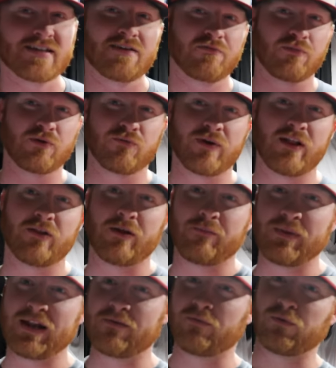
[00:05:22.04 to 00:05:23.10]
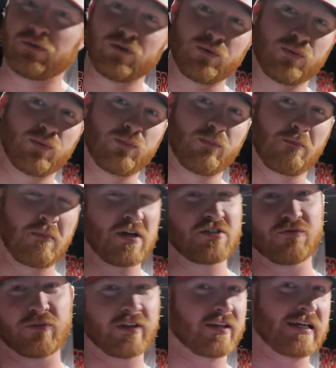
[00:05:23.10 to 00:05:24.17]
I haven't been able to do
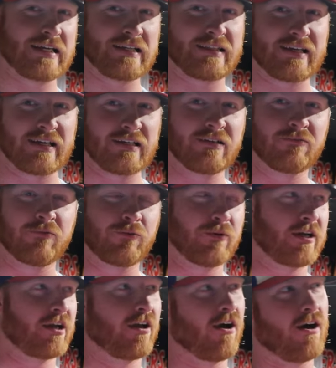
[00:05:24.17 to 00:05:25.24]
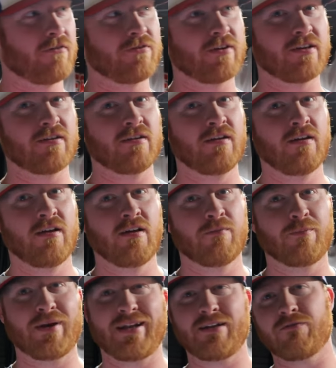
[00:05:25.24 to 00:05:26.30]
much really anything. We went golfing,
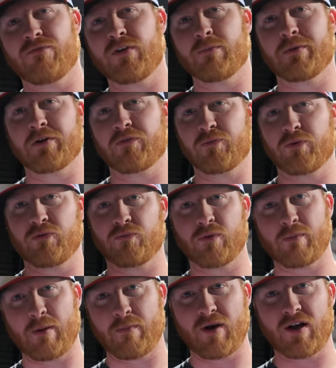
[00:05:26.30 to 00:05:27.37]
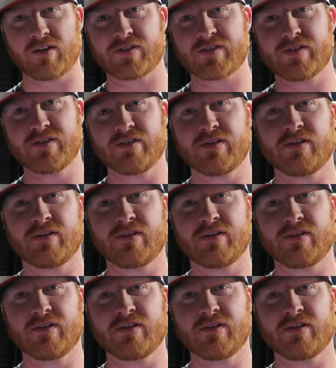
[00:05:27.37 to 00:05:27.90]
but I didn't film it because we was with my boss.